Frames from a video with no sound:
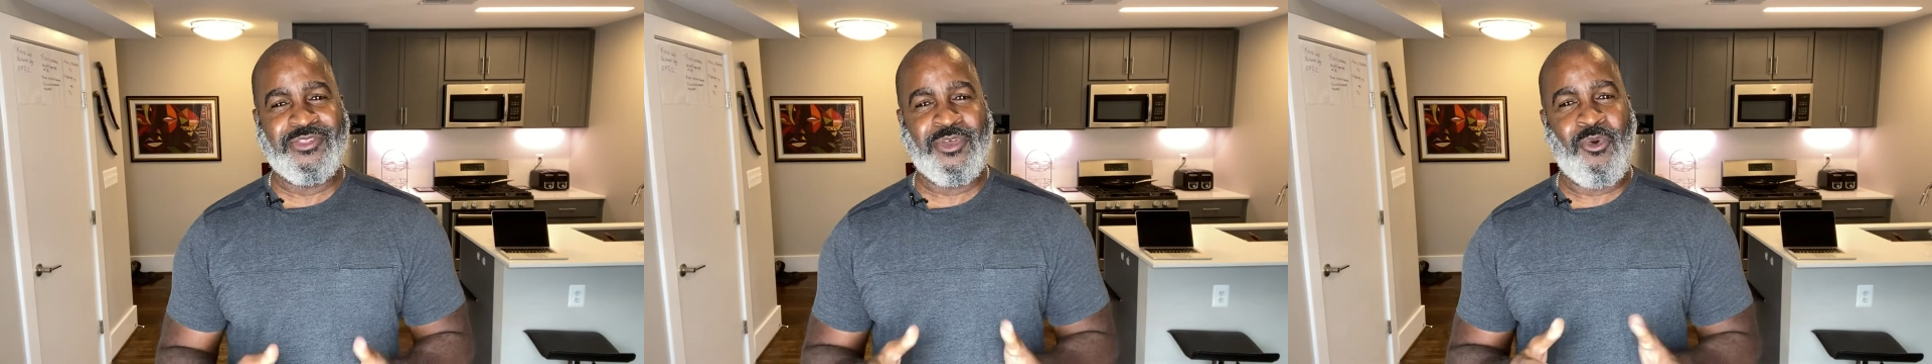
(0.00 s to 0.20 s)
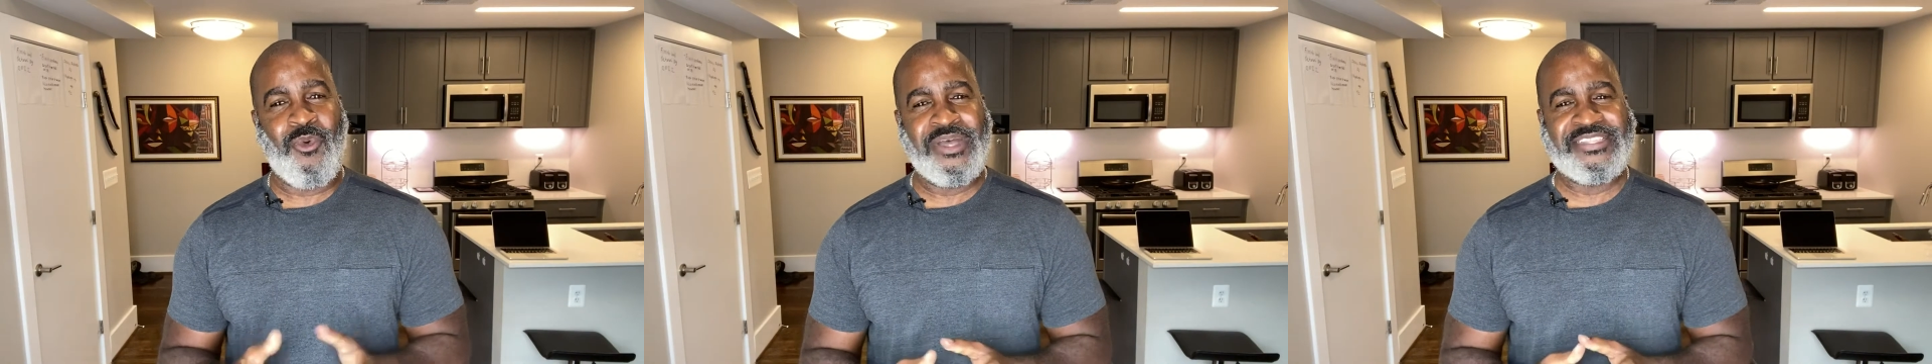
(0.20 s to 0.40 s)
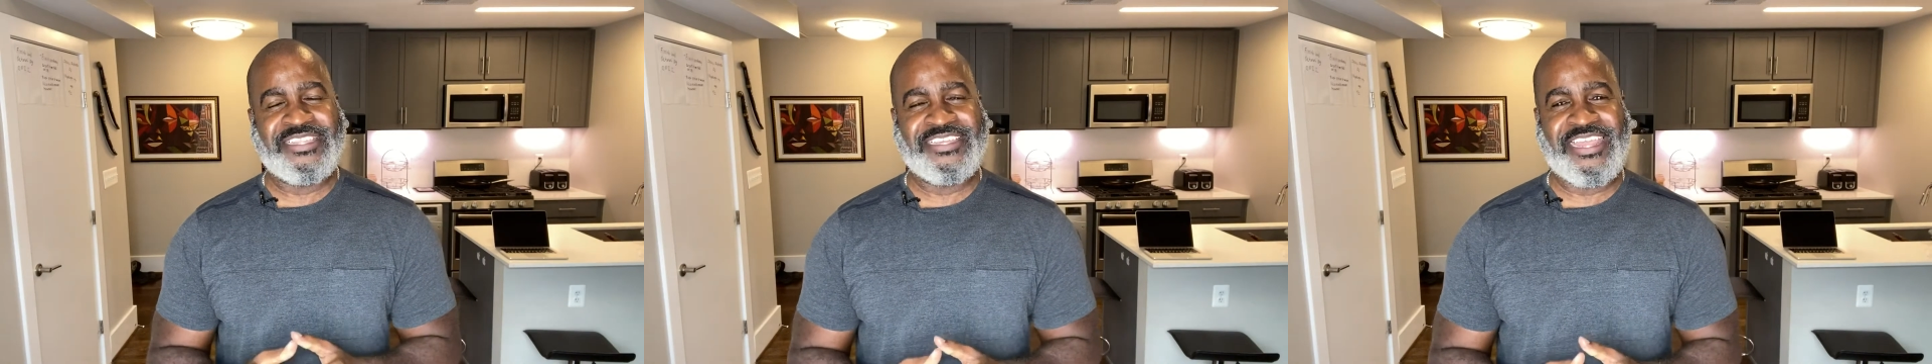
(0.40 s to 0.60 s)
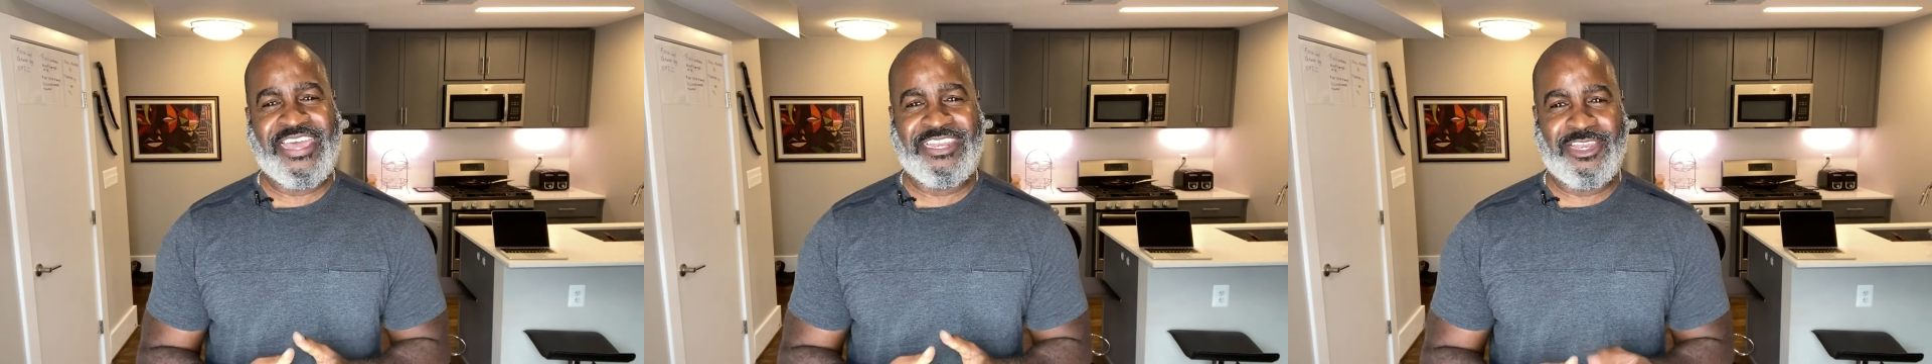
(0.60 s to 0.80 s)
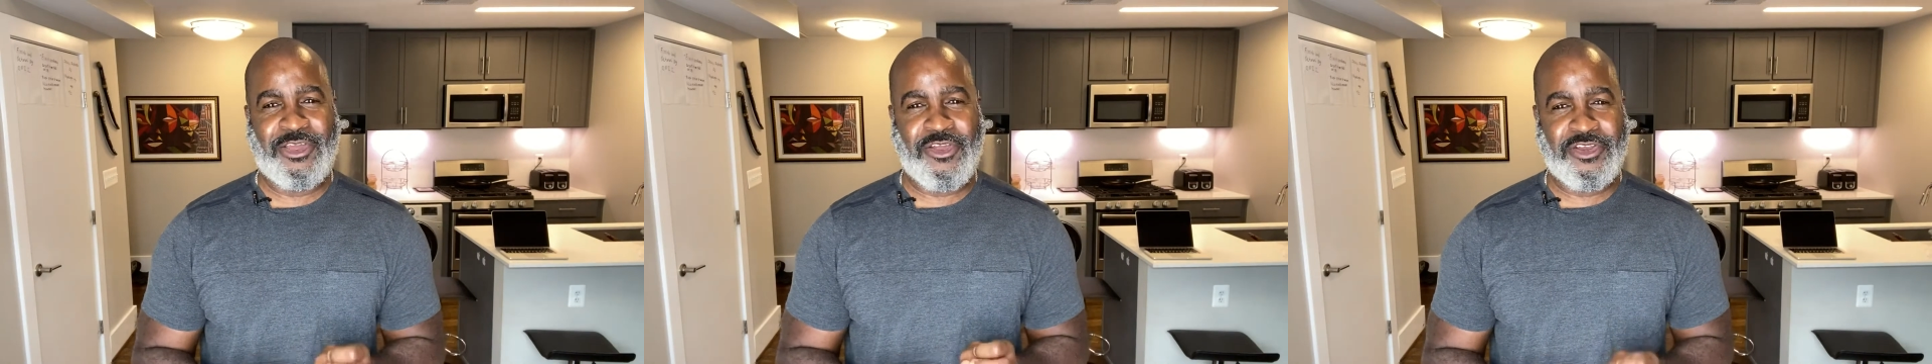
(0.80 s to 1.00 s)
what did I
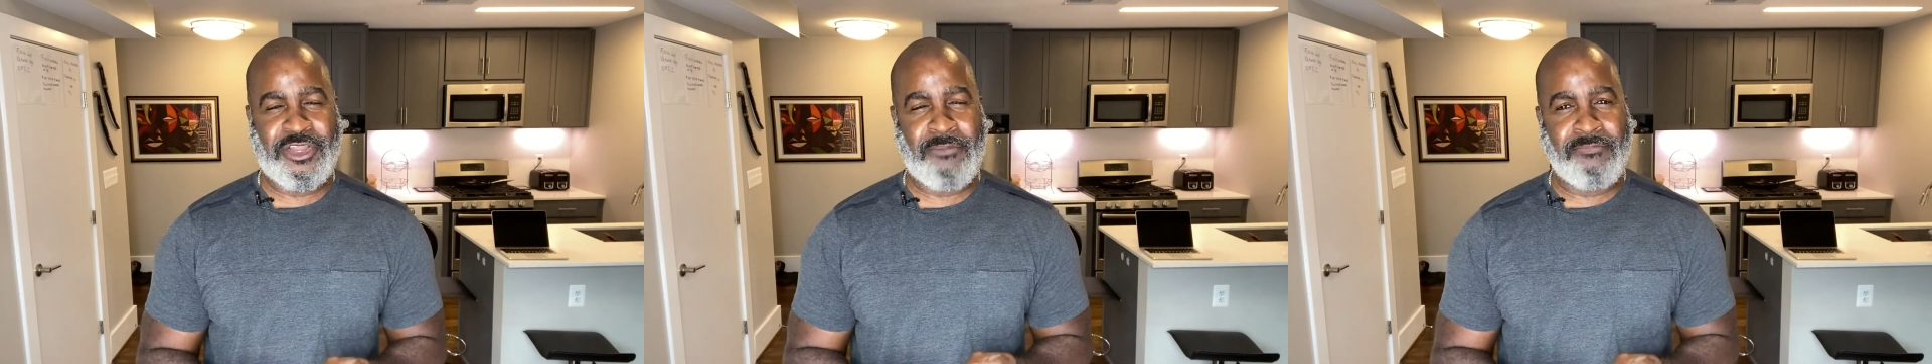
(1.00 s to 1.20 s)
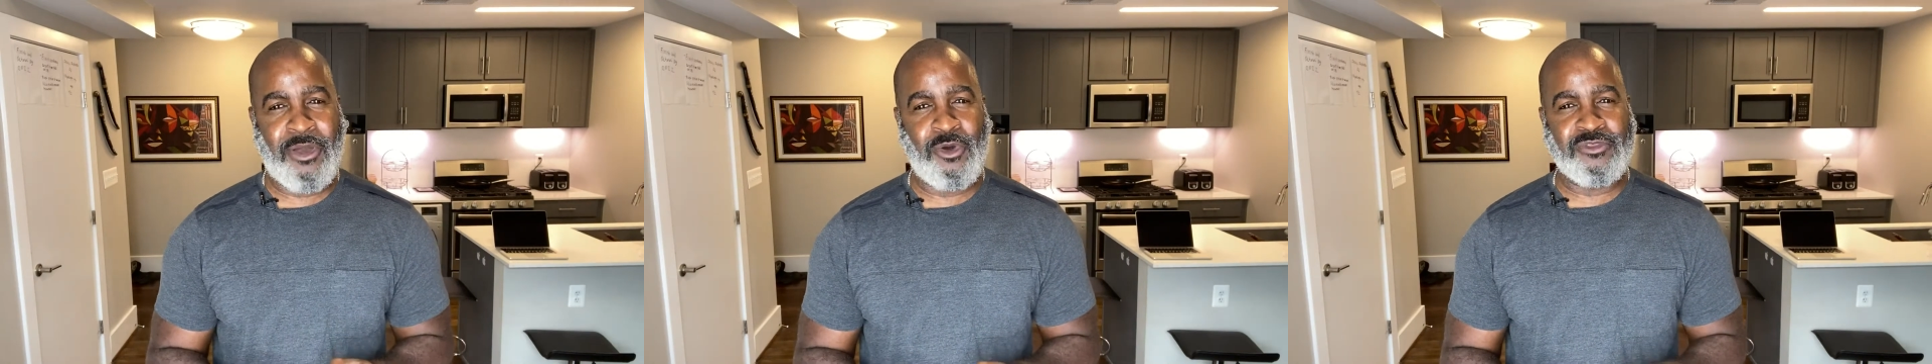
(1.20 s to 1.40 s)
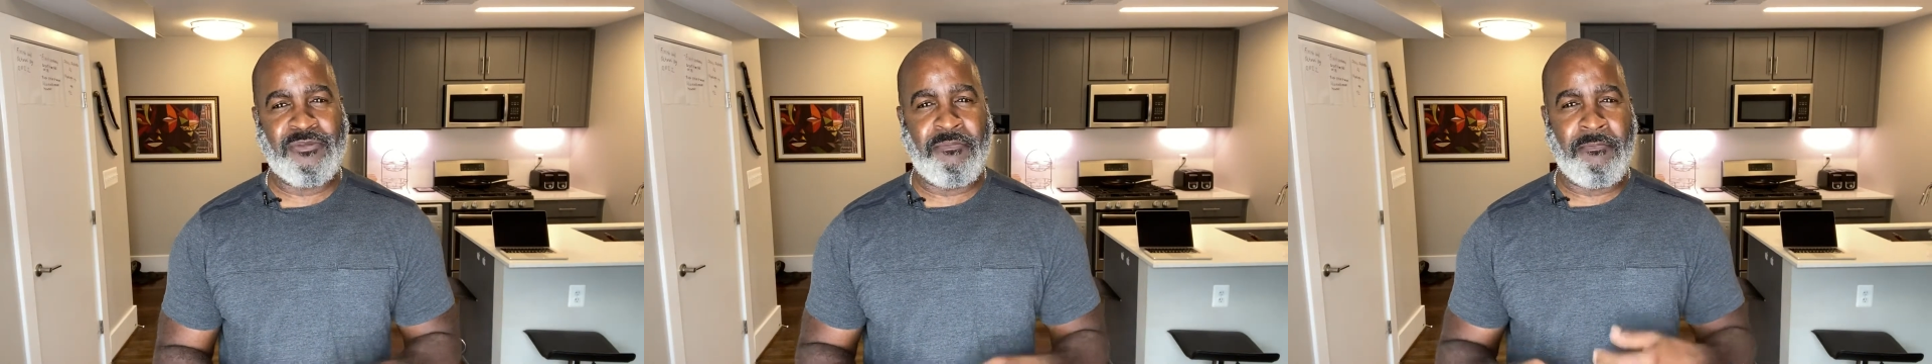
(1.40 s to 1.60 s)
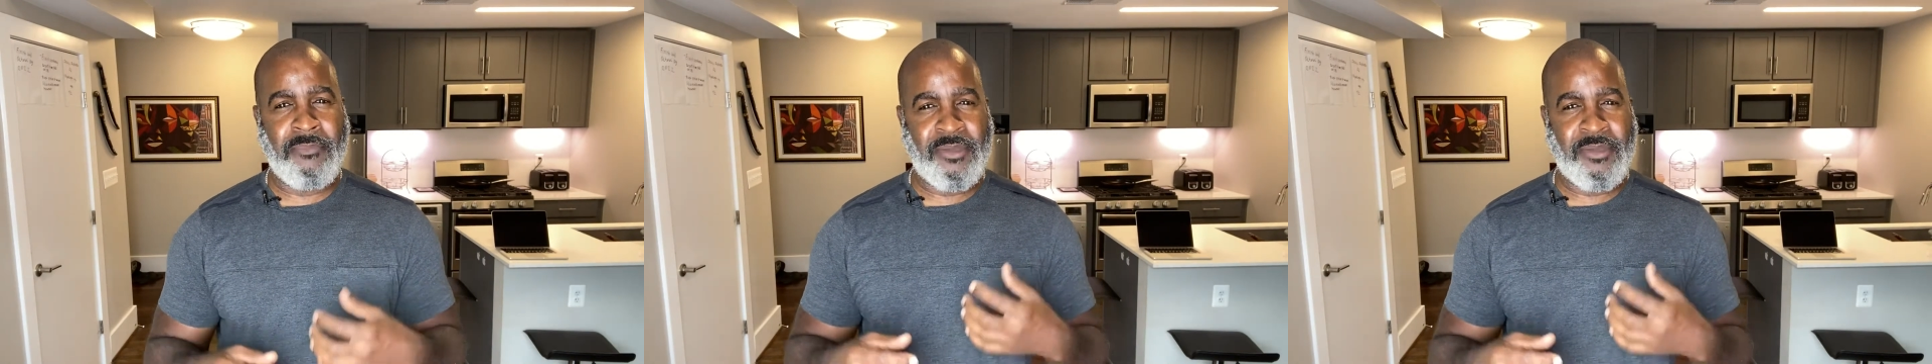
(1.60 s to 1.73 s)
learn about